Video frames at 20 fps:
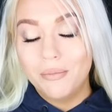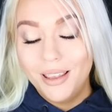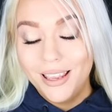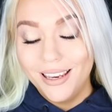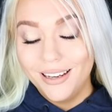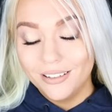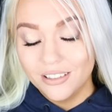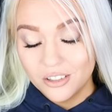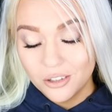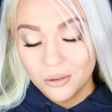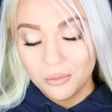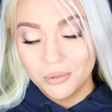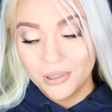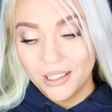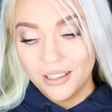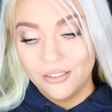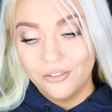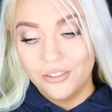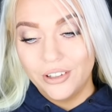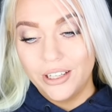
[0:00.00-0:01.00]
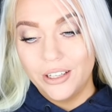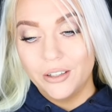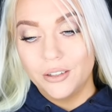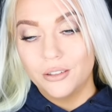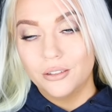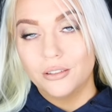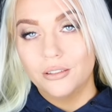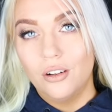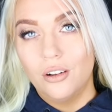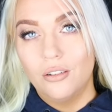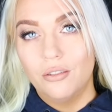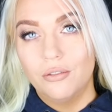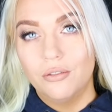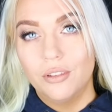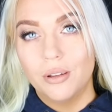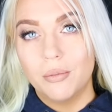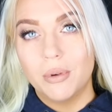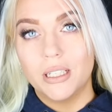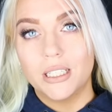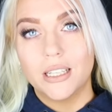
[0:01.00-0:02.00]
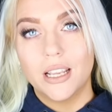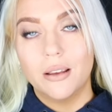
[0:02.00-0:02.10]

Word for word: main top 10 video of the best